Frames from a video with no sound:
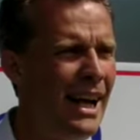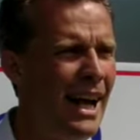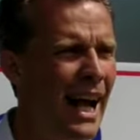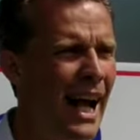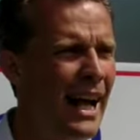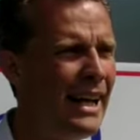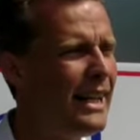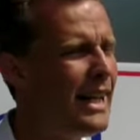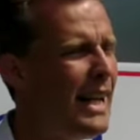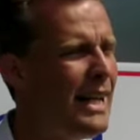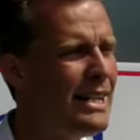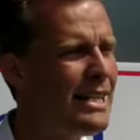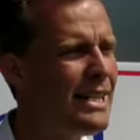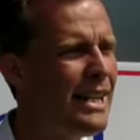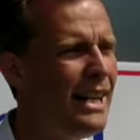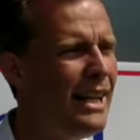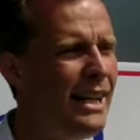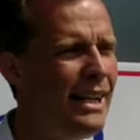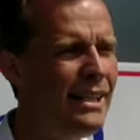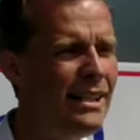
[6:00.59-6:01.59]
I can't
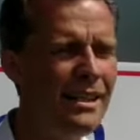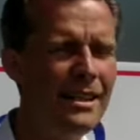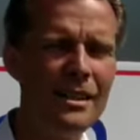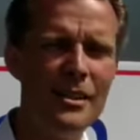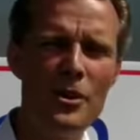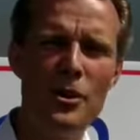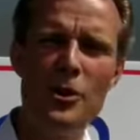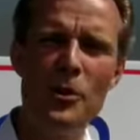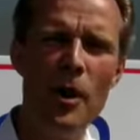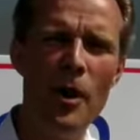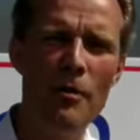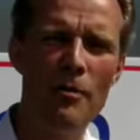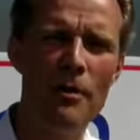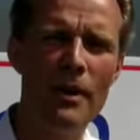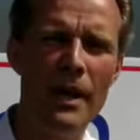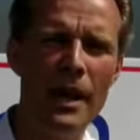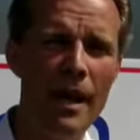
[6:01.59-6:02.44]
say it too often.